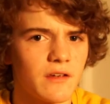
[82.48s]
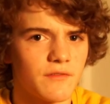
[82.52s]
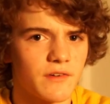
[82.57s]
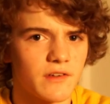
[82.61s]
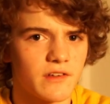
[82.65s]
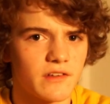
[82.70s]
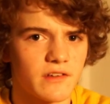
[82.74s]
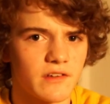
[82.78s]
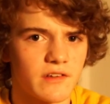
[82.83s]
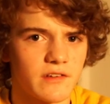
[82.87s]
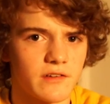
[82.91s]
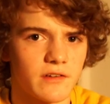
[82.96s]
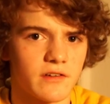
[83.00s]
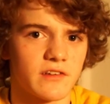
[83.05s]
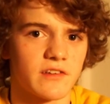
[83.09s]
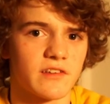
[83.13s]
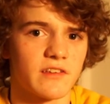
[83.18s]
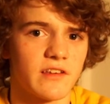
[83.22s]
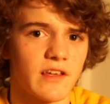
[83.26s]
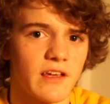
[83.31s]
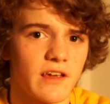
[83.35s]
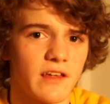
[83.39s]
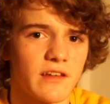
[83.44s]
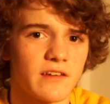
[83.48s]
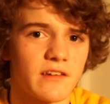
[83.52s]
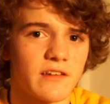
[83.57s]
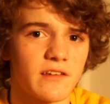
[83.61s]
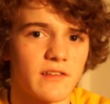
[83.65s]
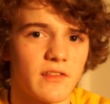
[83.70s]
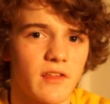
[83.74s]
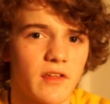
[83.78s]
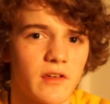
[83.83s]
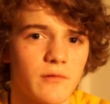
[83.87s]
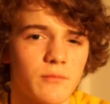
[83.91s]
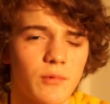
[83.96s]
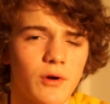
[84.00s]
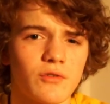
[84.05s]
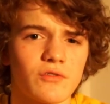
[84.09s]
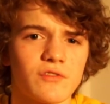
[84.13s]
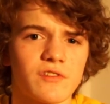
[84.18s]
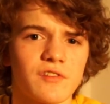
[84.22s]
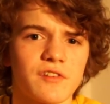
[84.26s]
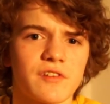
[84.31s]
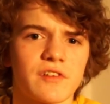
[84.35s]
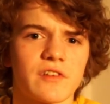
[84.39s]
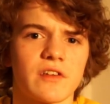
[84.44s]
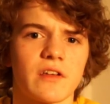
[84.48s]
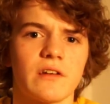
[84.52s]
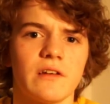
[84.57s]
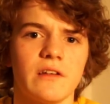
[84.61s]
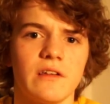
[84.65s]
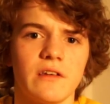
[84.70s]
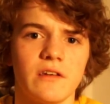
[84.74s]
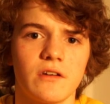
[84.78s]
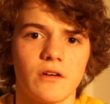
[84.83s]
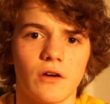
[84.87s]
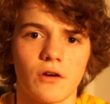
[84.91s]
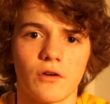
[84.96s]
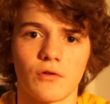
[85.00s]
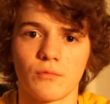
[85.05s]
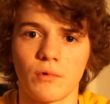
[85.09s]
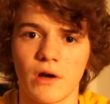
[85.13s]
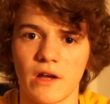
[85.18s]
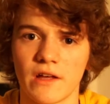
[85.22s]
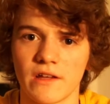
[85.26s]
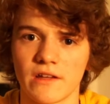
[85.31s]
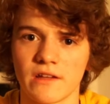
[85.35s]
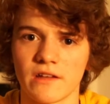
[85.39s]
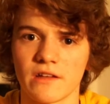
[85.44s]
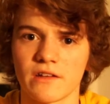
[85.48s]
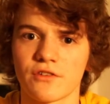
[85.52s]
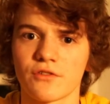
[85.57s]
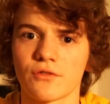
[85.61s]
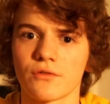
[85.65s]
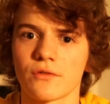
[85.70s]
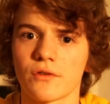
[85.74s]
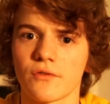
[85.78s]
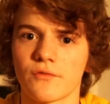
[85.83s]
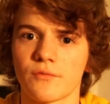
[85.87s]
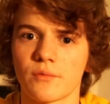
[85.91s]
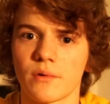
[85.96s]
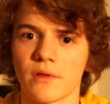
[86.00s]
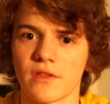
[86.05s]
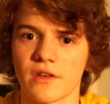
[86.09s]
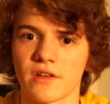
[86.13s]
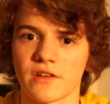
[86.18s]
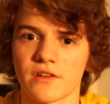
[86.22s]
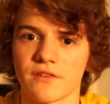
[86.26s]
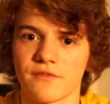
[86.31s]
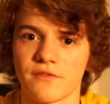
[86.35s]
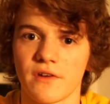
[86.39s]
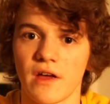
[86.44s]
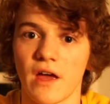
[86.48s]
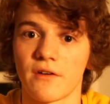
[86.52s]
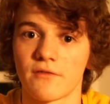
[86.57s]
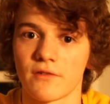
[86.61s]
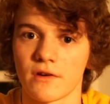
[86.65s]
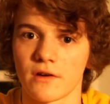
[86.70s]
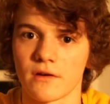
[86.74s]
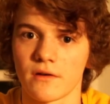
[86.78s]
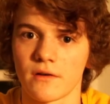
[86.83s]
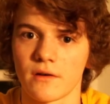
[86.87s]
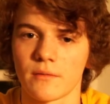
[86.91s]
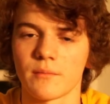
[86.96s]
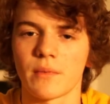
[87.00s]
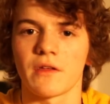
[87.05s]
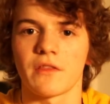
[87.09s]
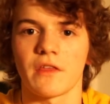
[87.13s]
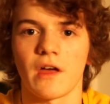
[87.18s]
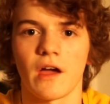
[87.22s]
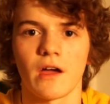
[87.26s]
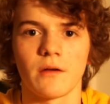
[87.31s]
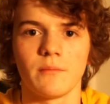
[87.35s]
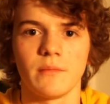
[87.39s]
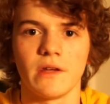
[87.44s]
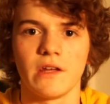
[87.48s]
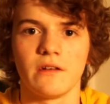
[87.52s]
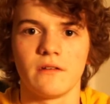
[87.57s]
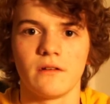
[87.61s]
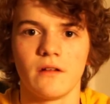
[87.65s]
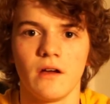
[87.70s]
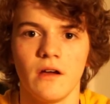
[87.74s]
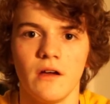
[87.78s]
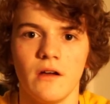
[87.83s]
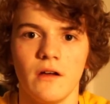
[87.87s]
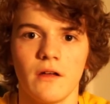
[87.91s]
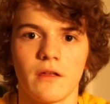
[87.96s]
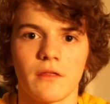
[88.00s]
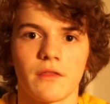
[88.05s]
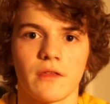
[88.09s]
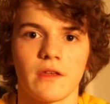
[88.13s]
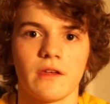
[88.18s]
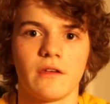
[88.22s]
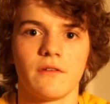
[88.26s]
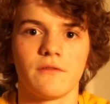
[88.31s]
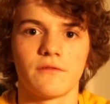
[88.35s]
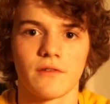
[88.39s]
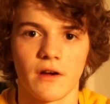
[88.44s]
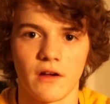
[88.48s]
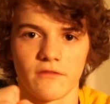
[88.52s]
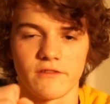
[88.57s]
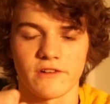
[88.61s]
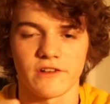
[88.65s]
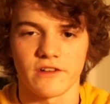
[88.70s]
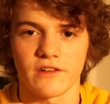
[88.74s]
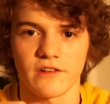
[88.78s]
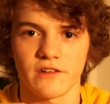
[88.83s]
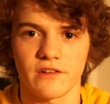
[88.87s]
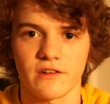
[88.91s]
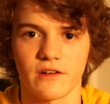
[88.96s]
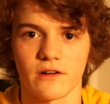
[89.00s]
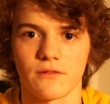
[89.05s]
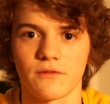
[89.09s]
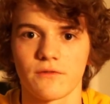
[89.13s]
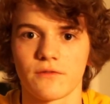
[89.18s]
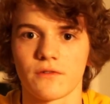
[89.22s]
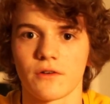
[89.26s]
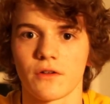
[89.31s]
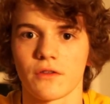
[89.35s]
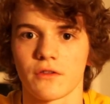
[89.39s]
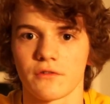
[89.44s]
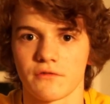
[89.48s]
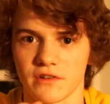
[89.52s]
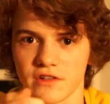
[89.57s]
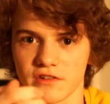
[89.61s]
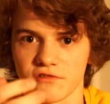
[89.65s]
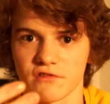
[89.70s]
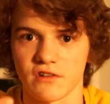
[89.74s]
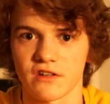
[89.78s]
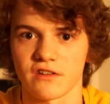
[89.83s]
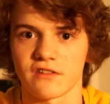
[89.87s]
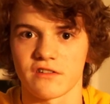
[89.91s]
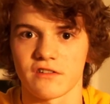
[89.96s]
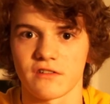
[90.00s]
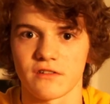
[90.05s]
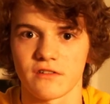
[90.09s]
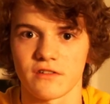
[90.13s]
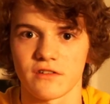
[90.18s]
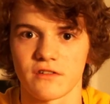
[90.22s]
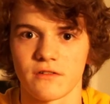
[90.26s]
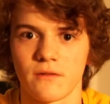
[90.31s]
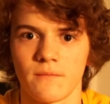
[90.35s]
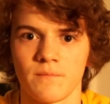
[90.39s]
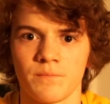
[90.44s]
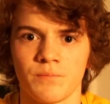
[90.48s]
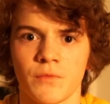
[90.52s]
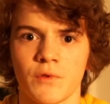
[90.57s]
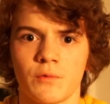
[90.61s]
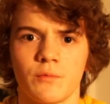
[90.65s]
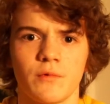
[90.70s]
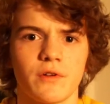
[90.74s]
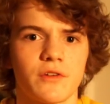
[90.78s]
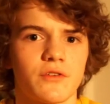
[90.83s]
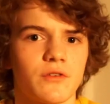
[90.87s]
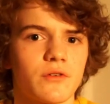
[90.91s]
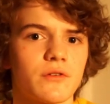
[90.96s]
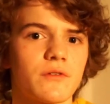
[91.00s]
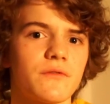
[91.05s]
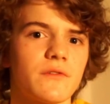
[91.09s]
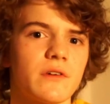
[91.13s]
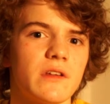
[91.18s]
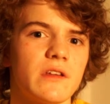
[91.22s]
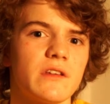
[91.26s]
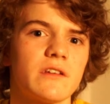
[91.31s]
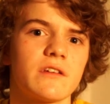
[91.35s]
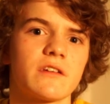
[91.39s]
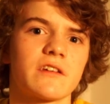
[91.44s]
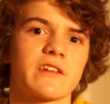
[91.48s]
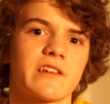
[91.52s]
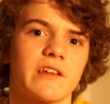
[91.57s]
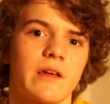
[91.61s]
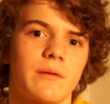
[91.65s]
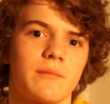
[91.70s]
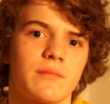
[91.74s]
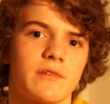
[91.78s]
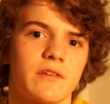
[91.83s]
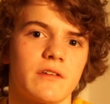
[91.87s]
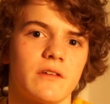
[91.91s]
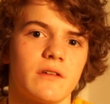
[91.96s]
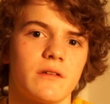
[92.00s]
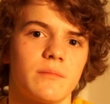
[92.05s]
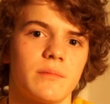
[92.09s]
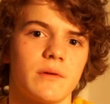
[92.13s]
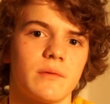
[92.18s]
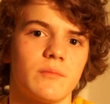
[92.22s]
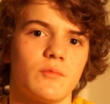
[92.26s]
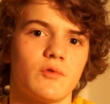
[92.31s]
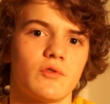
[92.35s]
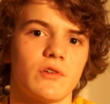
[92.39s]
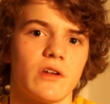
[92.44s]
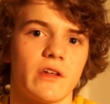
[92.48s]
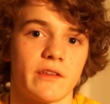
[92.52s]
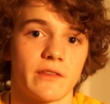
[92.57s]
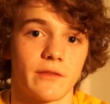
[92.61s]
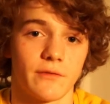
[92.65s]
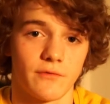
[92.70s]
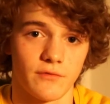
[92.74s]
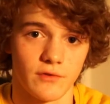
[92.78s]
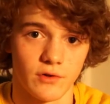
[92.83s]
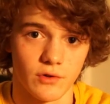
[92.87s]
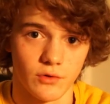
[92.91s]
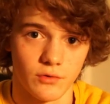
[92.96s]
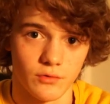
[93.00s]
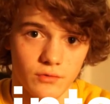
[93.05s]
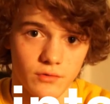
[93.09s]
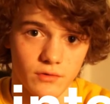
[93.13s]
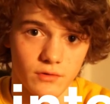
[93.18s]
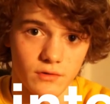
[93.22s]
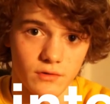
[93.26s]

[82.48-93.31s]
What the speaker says: of us need to understand is that it won't just suddenly go away, it's sort of with us forever. And by that I mean the virus itself, not the restrictions. We sort of need to accept it a bit more like the flu.